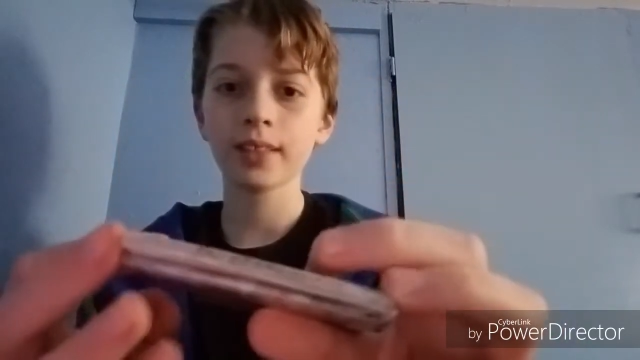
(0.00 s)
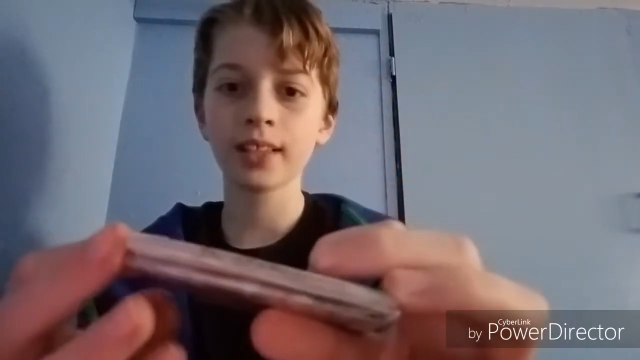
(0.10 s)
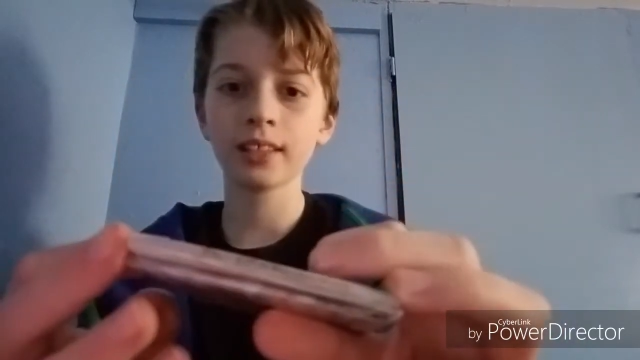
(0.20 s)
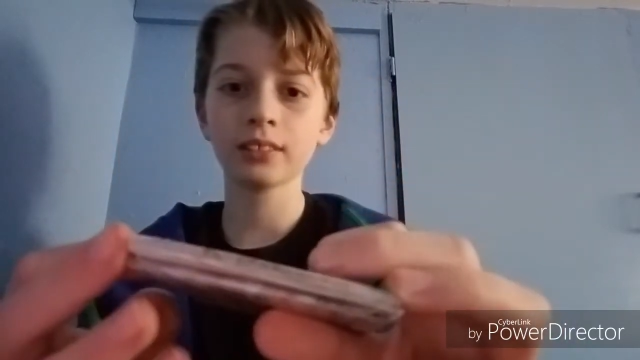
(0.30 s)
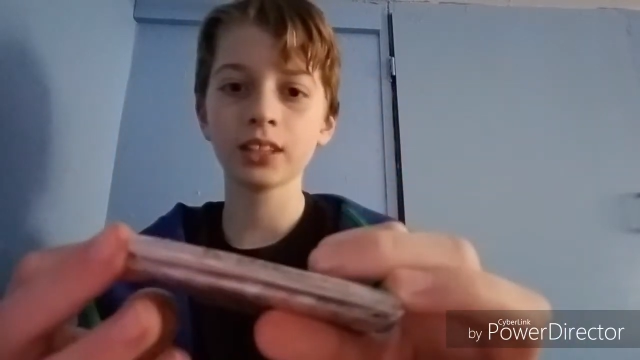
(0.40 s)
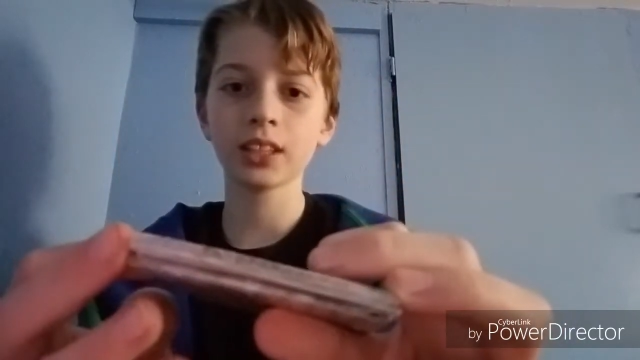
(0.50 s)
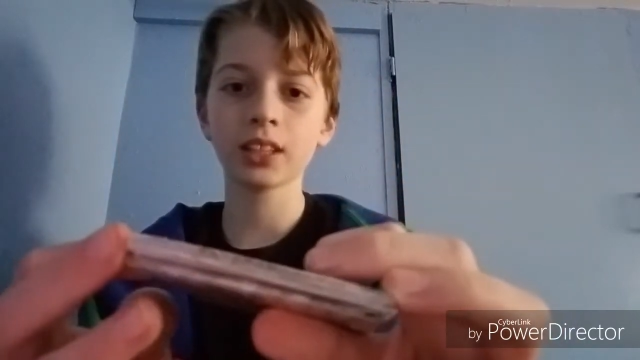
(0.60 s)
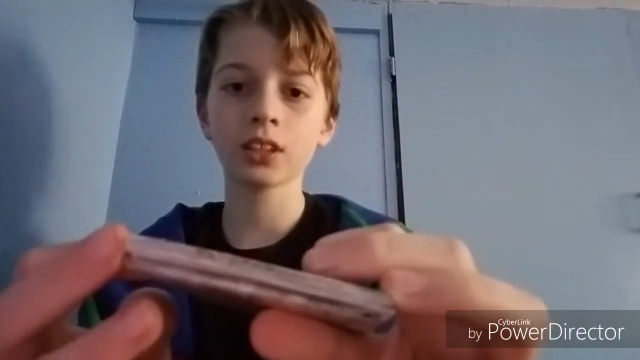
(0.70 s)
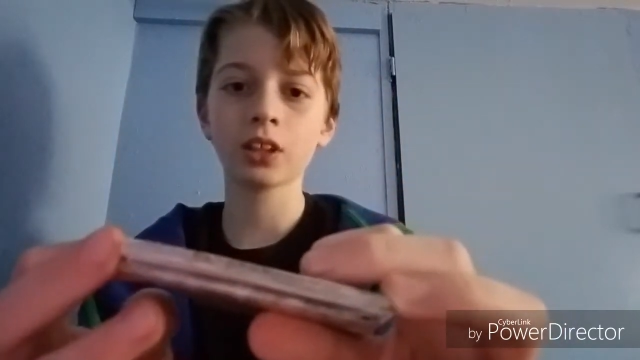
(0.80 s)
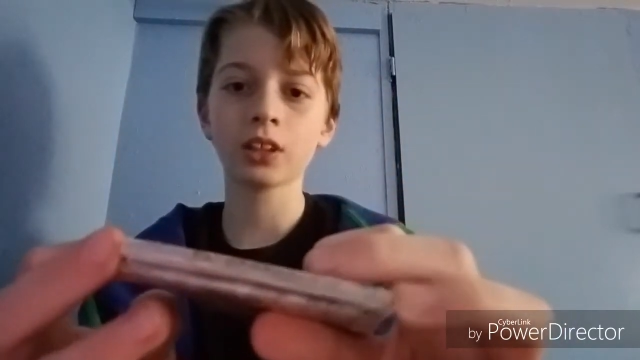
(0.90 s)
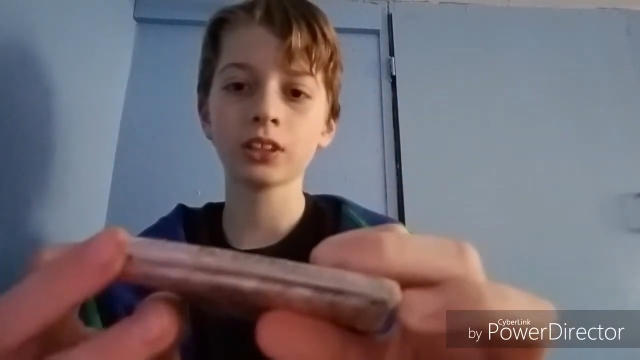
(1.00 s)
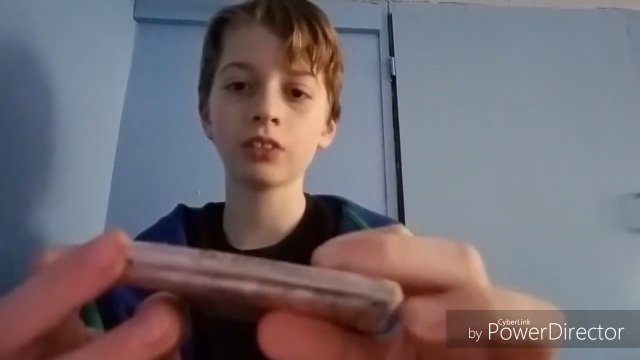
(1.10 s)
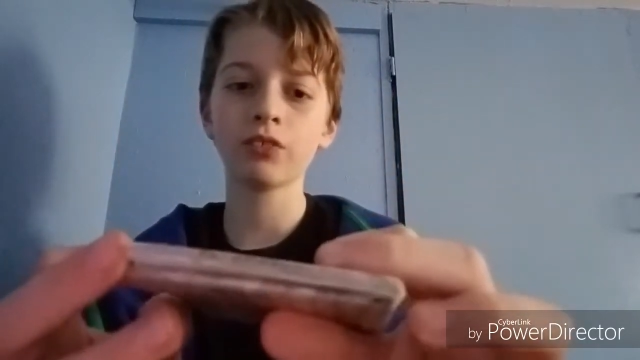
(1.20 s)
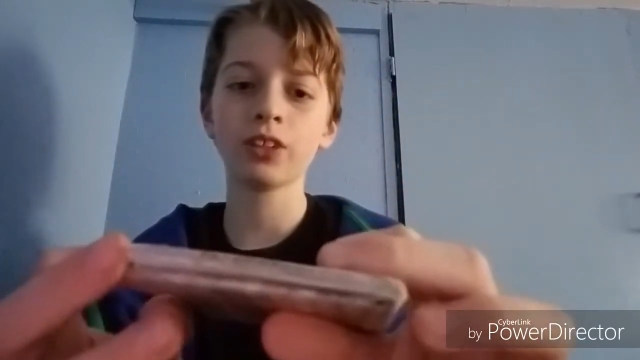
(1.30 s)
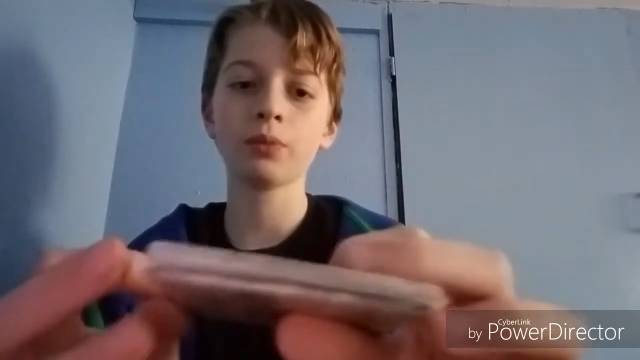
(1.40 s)
It gives it a
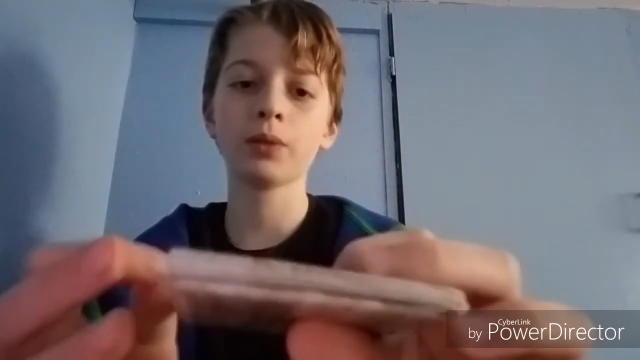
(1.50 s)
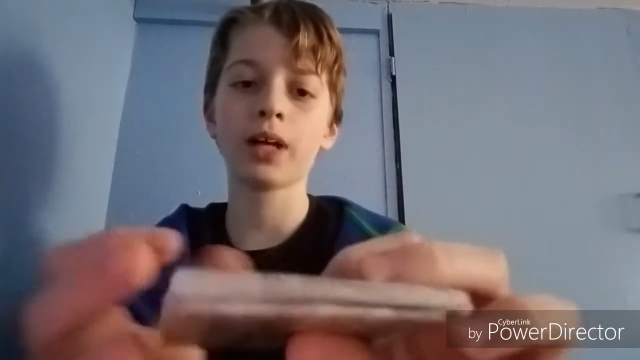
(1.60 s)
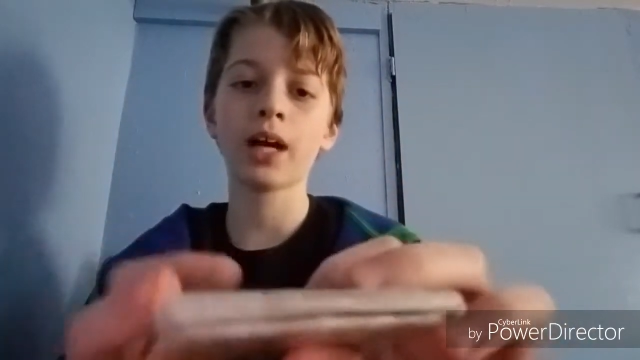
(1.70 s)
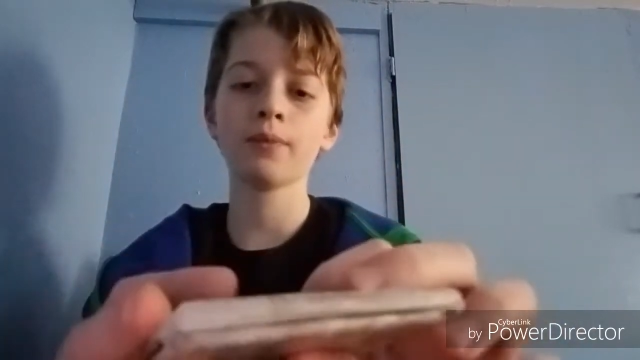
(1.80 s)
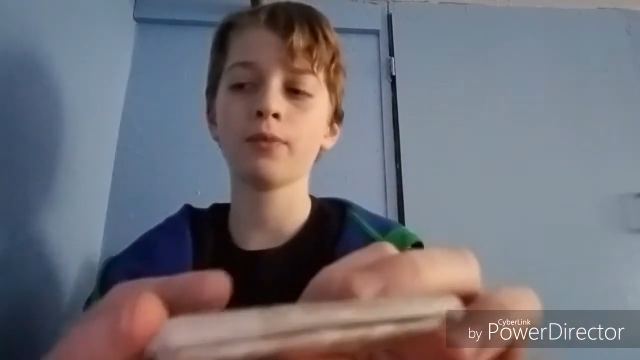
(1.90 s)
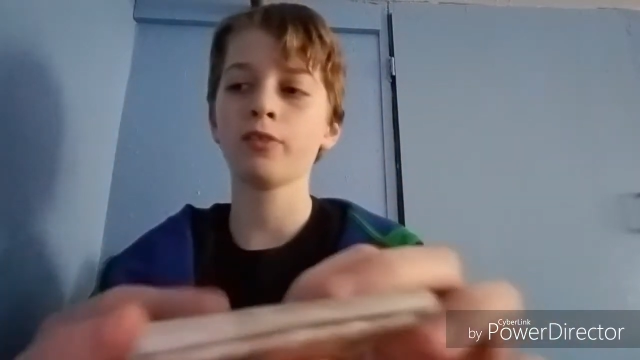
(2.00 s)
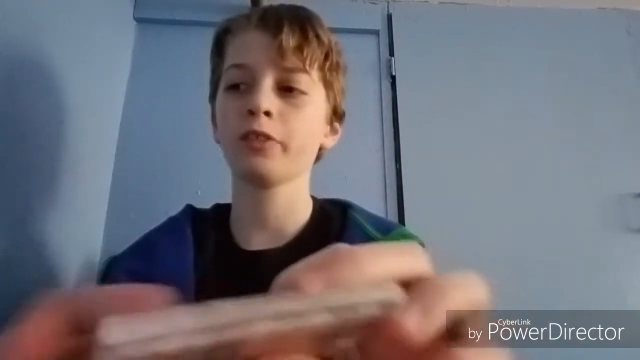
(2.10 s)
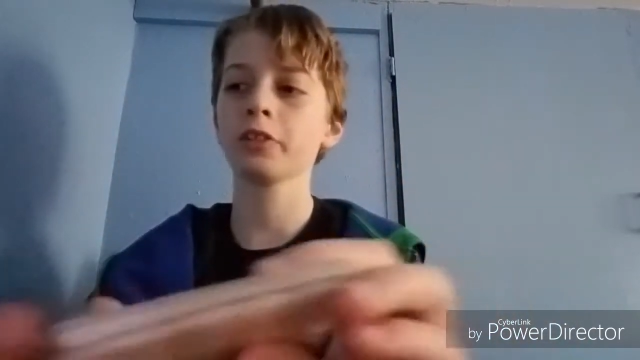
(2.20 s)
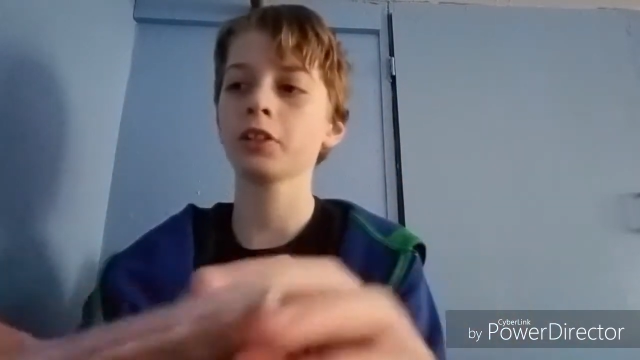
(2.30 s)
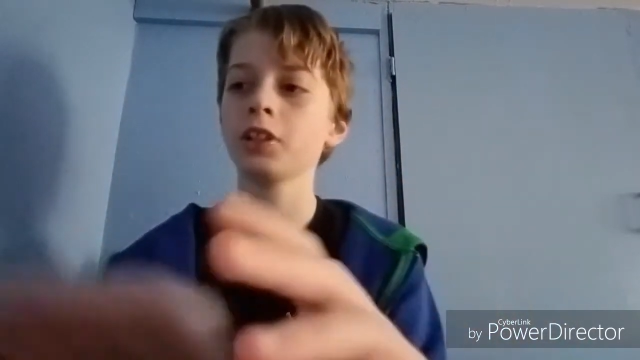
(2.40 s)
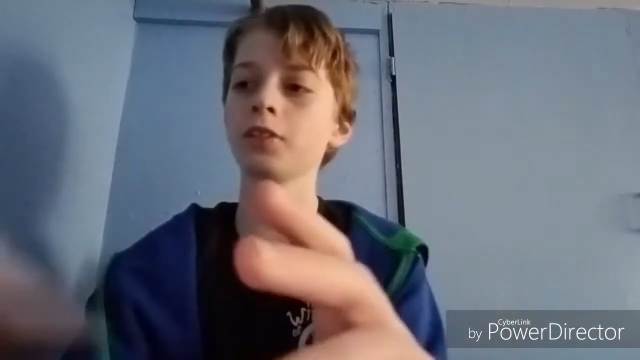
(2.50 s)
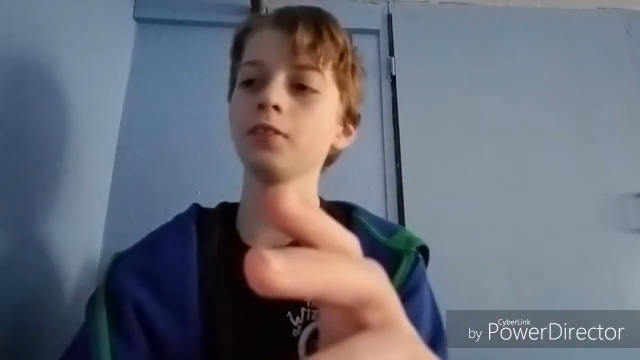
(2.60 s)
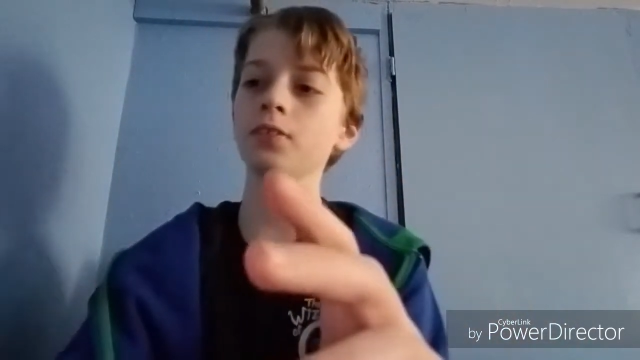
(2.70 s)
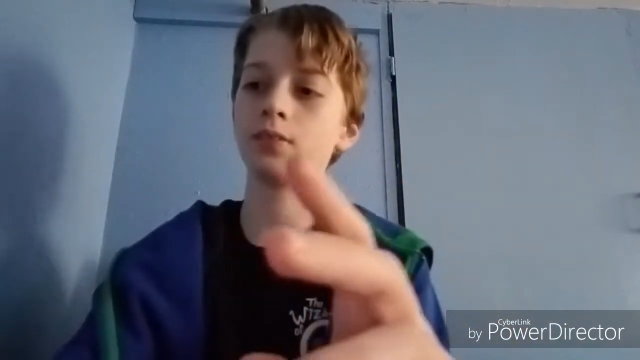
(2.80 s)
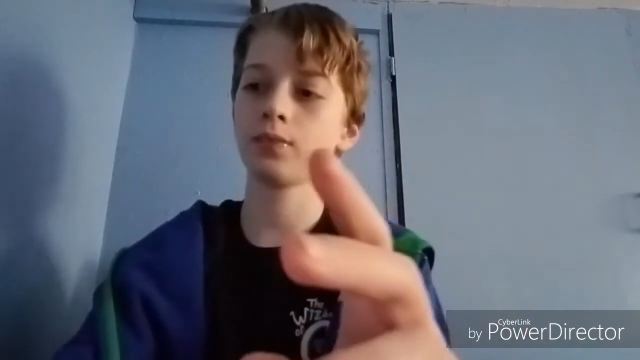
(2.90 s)
glossy feel, but I'd prefer
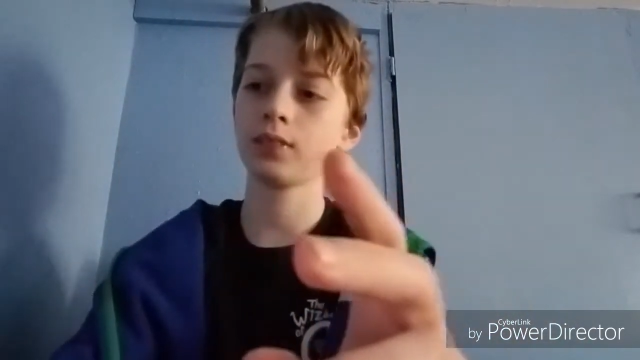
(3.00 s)
glue,